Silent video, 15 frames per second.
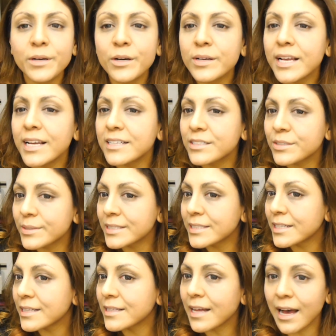Okay, so I
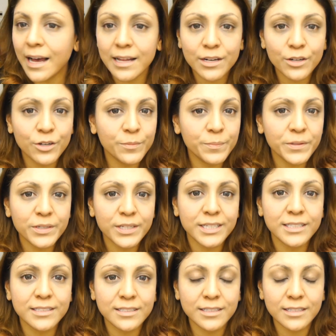did that. I hope you
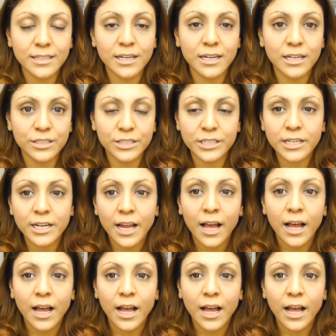can see the color.